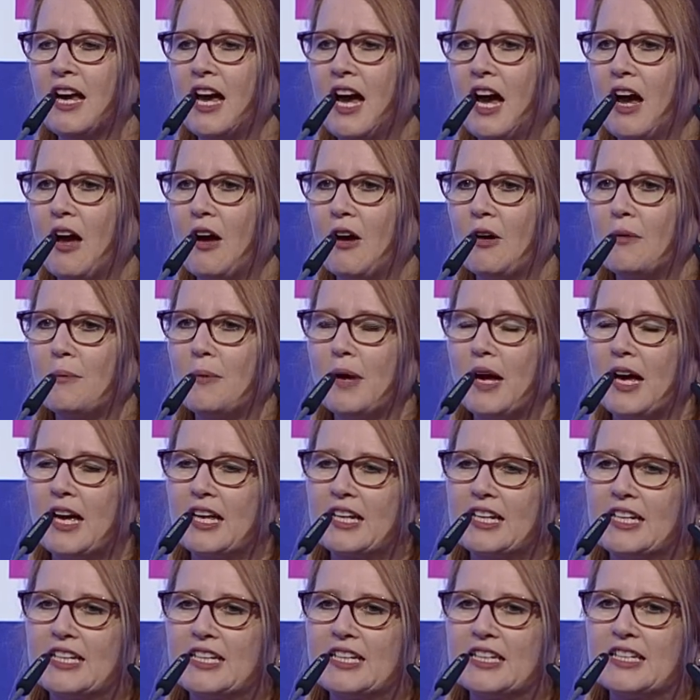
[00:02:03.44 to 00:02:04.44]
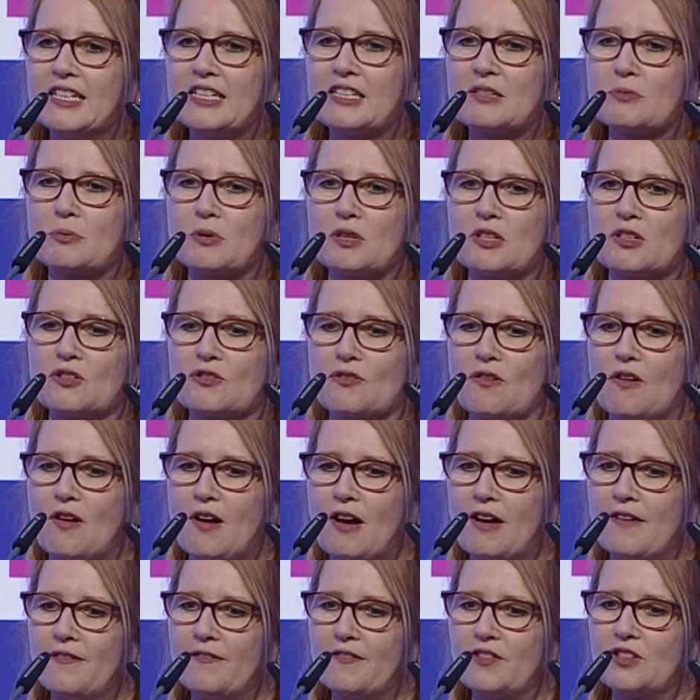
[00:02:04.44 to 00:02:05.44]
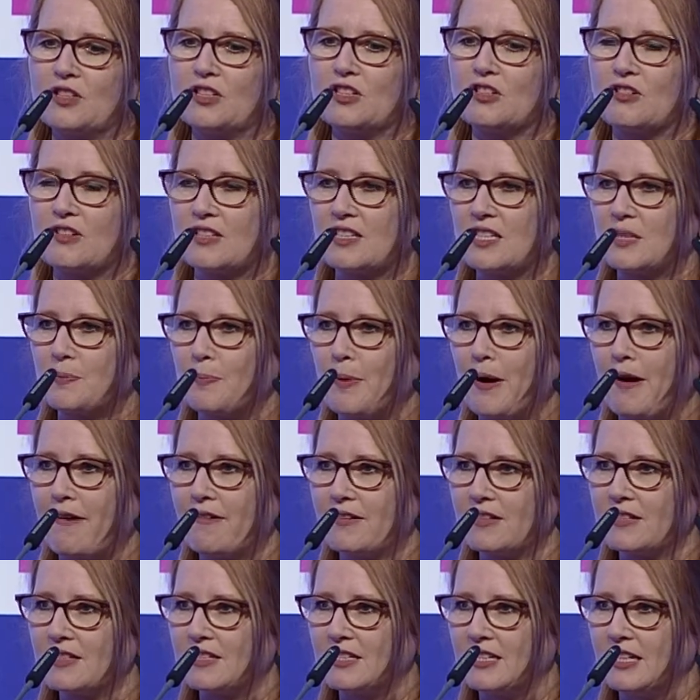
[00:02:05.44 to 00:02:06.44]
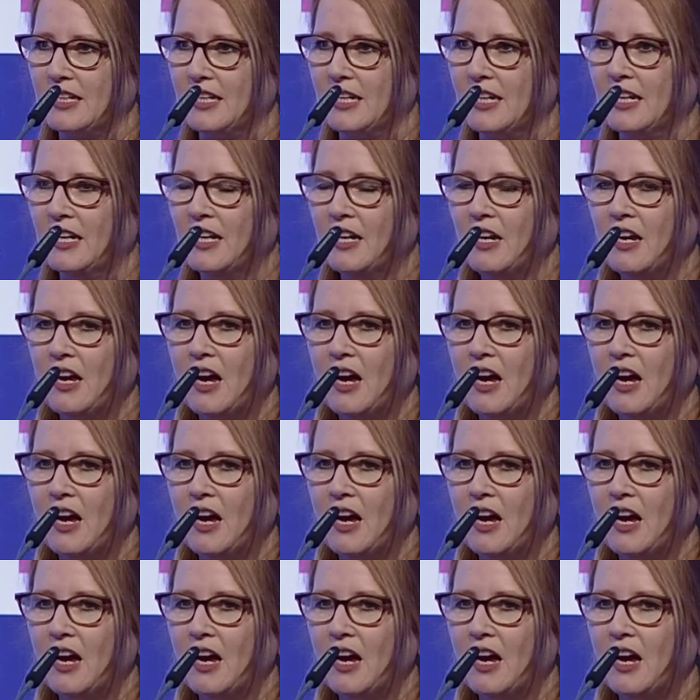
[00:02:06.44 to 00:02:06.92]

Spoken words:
and it is with the drive to transparency